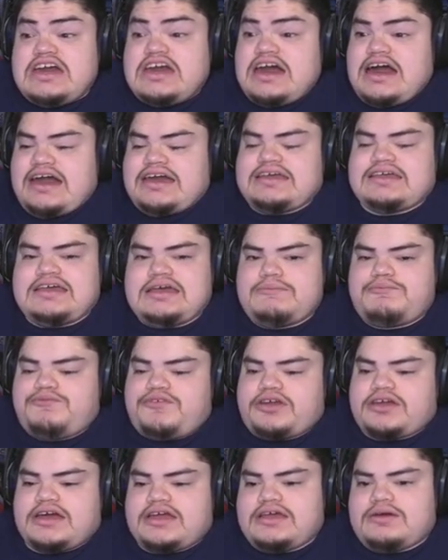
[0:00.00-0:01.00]
I keep
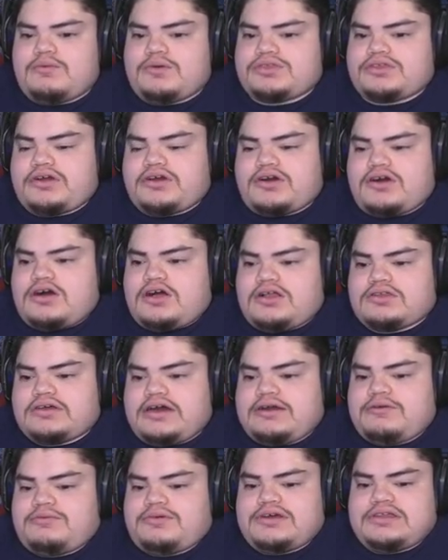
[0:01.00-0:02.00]
forgetting what they're called. I
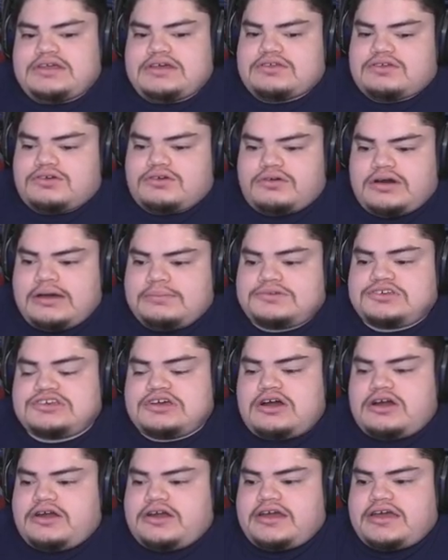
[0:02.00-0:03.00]
really do. I'm
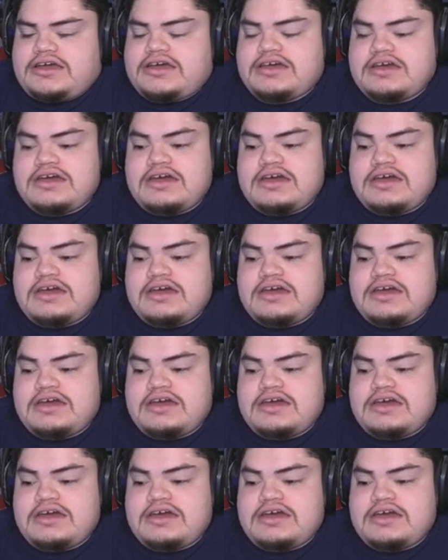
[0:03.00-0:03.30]
sorry.